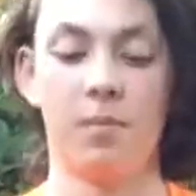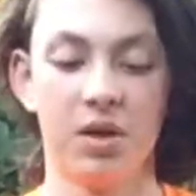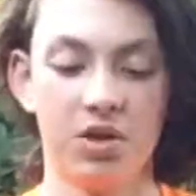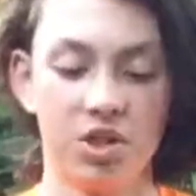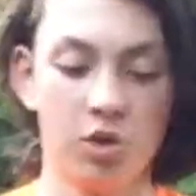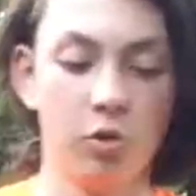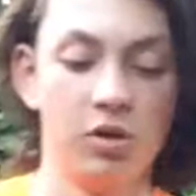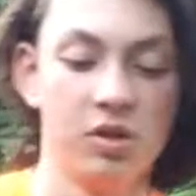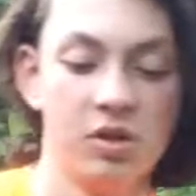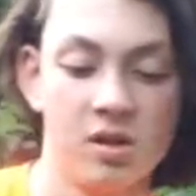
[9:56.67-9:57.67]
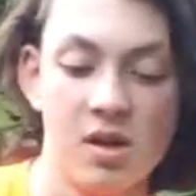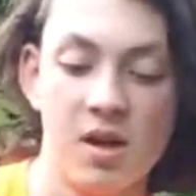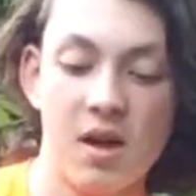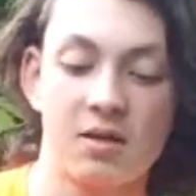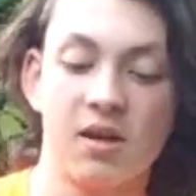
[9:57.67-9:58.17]
better stewards
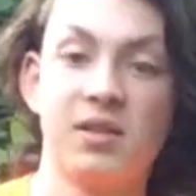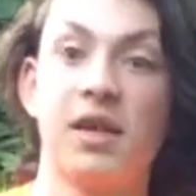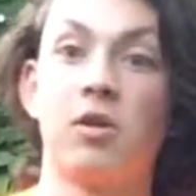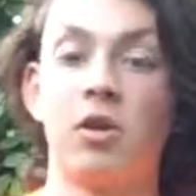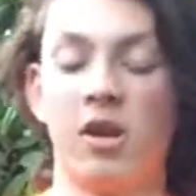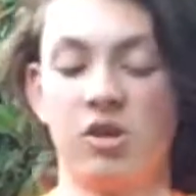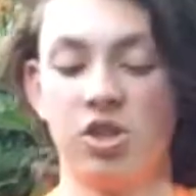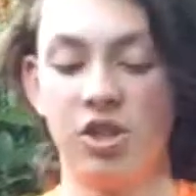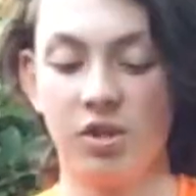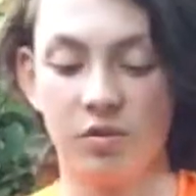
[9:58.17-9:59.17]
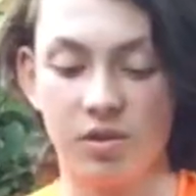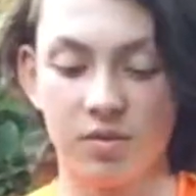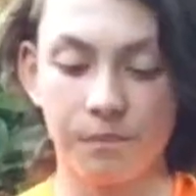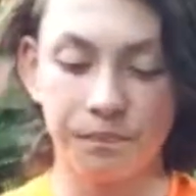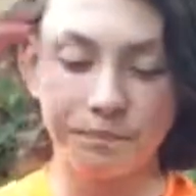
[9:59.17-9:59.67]
and cut down on energy use.
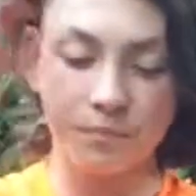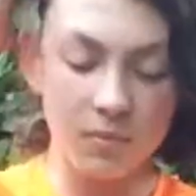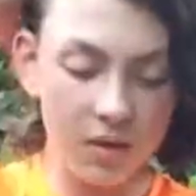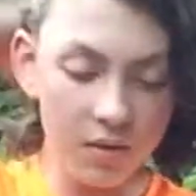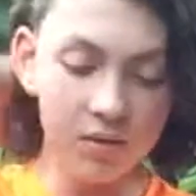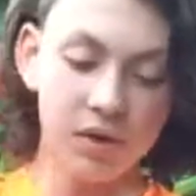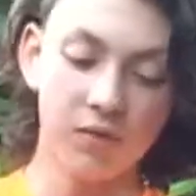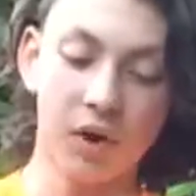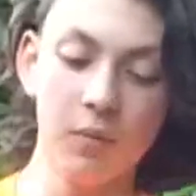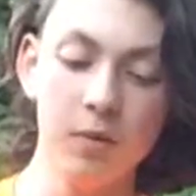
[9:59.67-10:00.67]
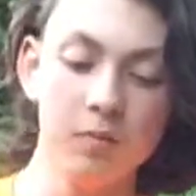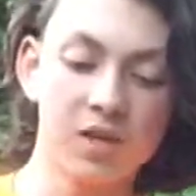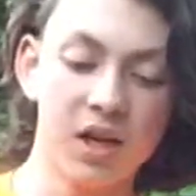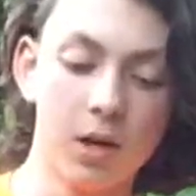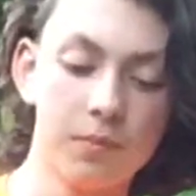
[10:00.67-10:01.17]
The environment was
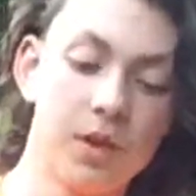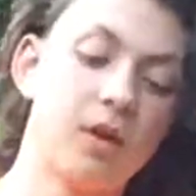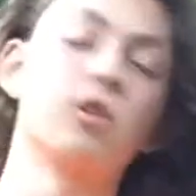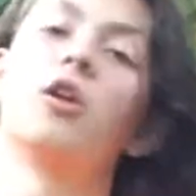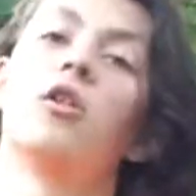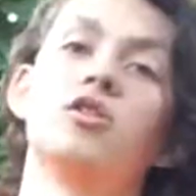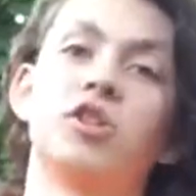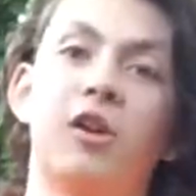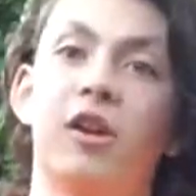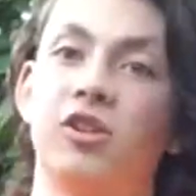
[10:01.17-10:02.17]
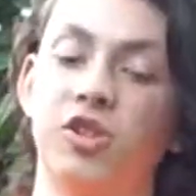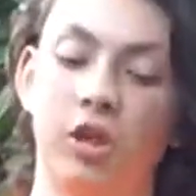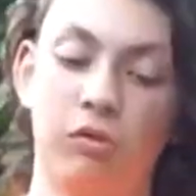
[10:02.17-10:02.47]
helped and our knowledge on energy